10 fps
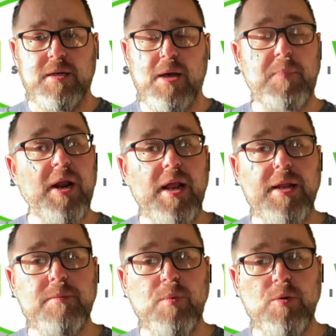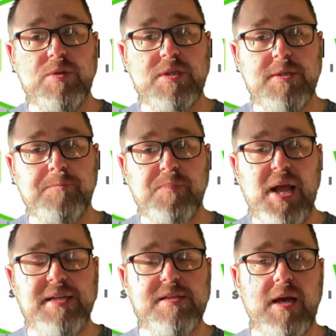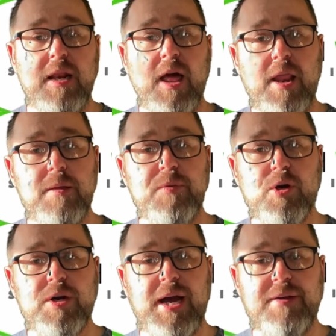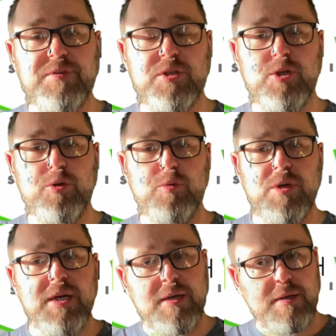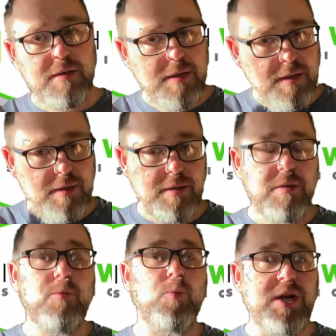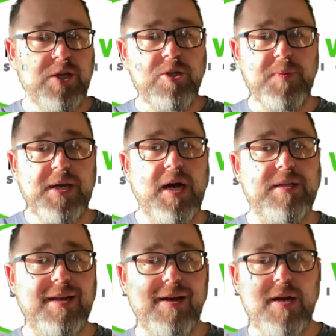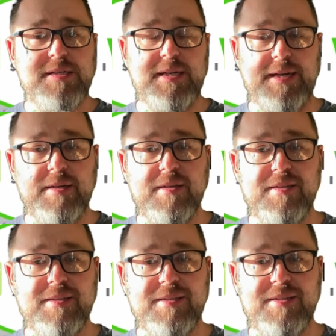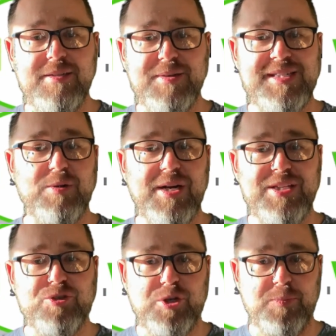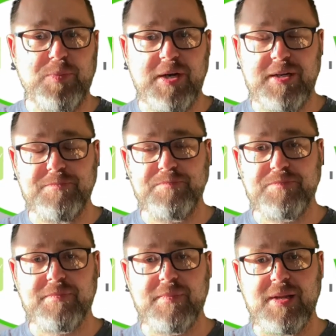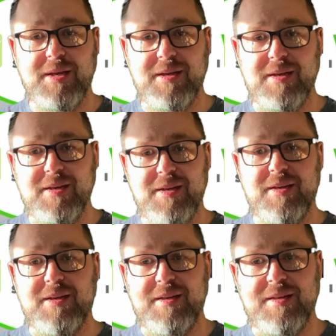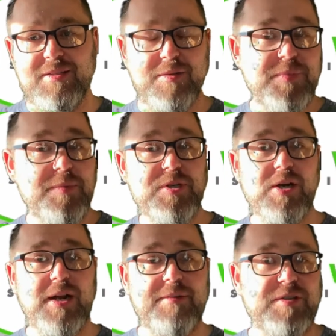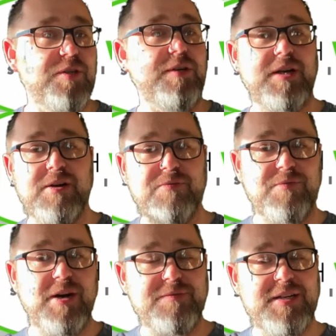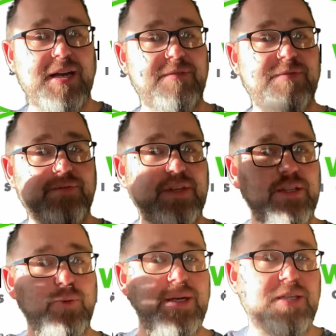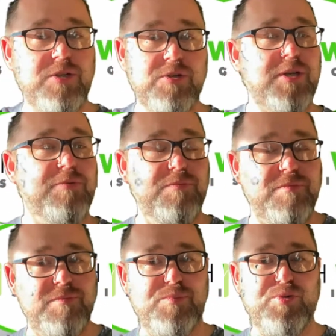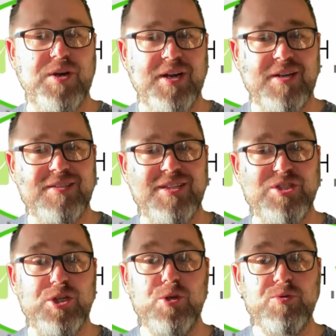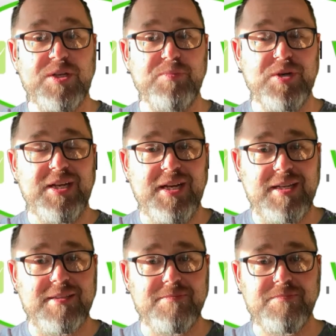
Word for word: But a lot of them won't. And a lot of them you're going to have to do what used to be called a loss leader, what's now called a tripwire. Sometimes you're going to have to do, you know, 5, 10, 15, 20 euro product that you're losing money on